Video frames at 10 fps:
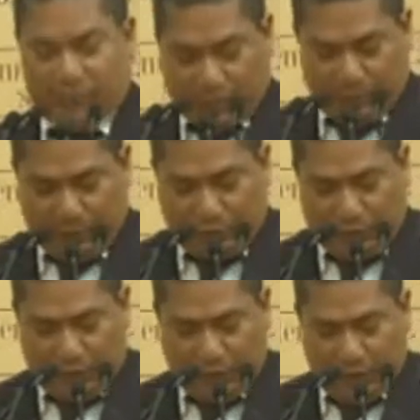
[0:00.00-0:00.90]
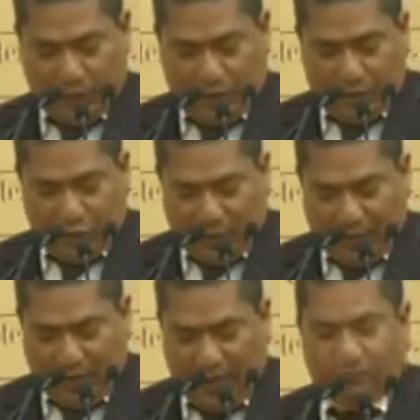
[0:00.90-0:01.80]
connection between
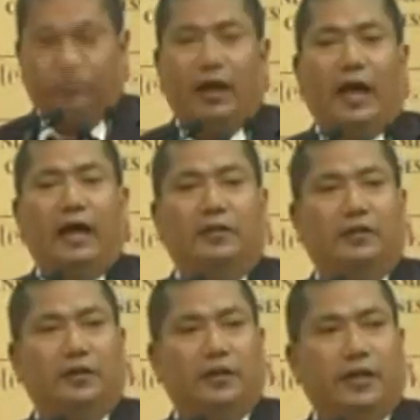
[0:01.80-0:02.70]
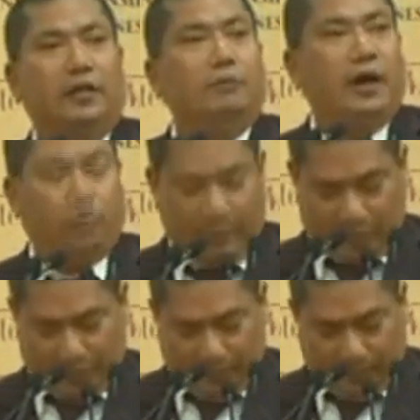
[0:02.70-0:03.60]
human life and the
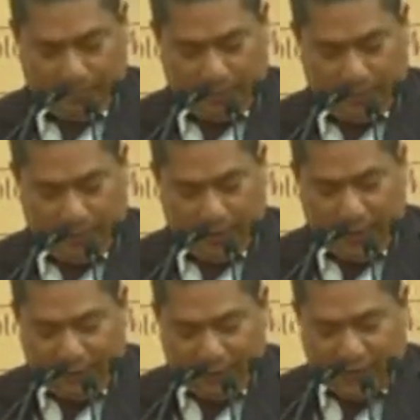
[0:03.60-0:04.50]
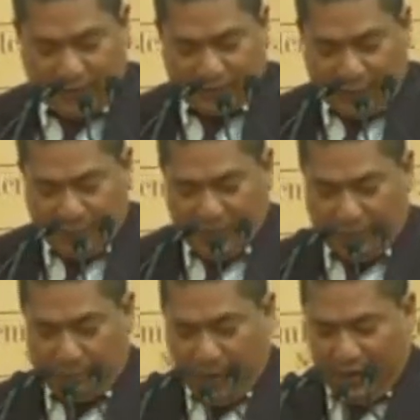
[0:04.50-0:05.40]
environment. Having
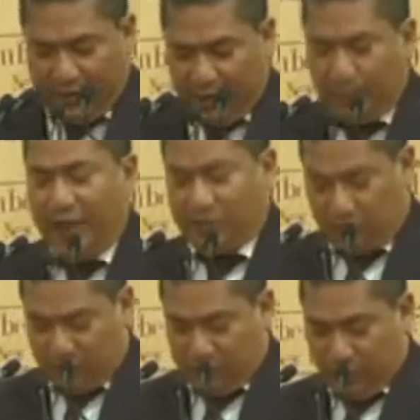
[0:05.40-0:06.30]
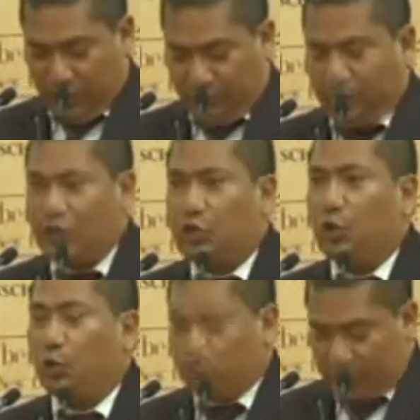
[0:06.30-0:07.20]
examined the mind and matter
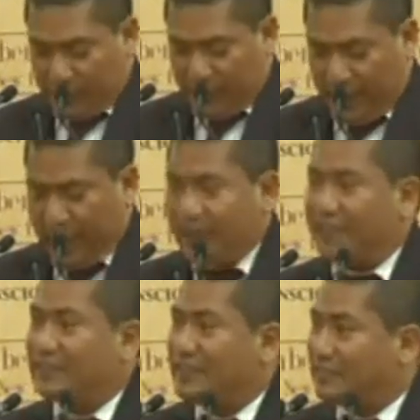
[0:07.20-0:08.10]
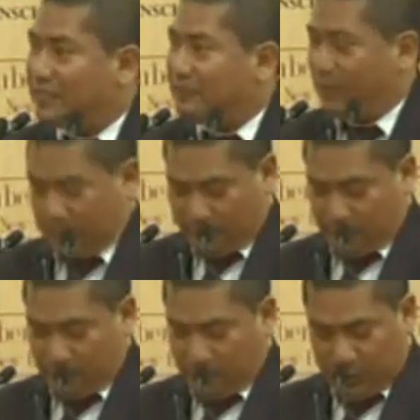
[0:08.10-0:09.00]
very closely and
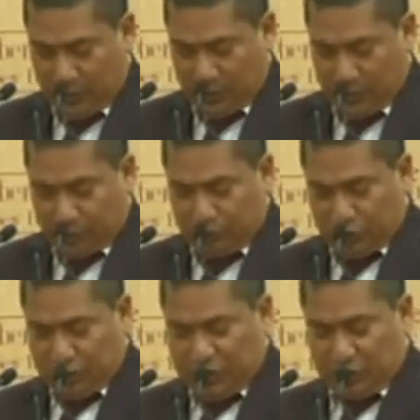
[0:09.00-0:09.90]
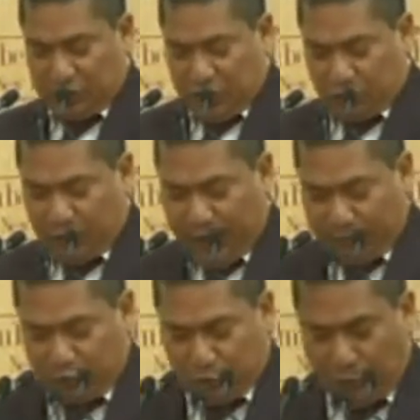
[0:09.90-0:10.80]
extensively, the Buddha is said
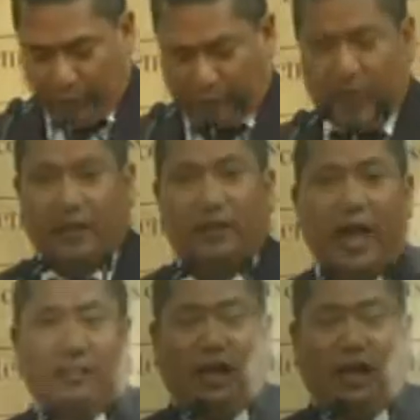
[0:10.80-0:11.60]
to have spoken a